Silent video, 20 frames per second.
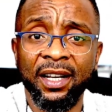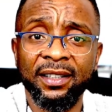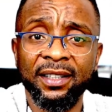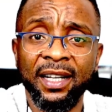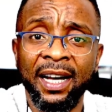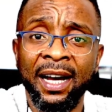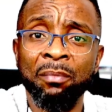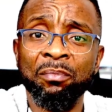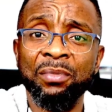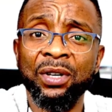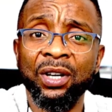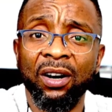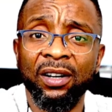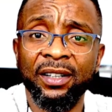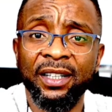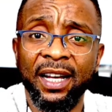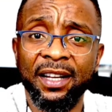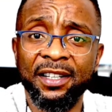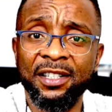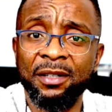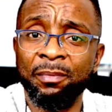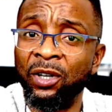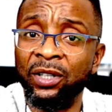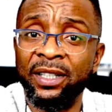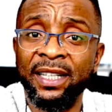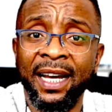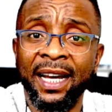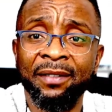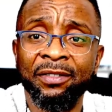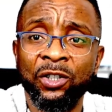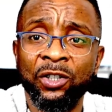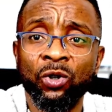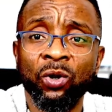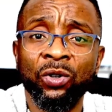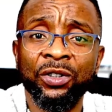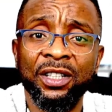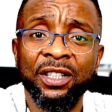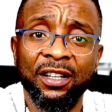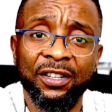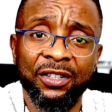and be honest, but they are so
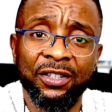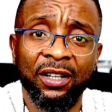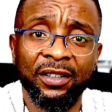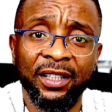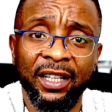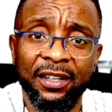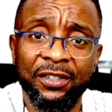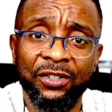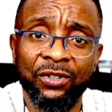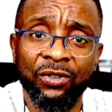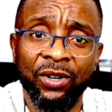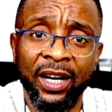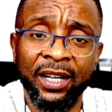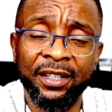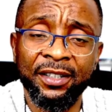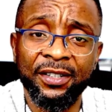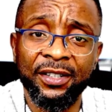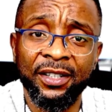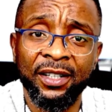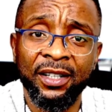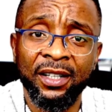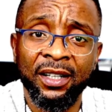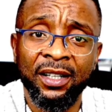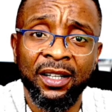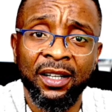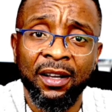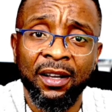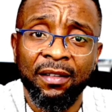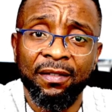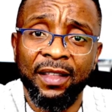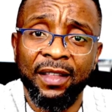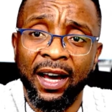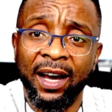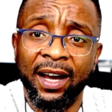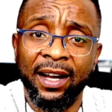dishonest, right? That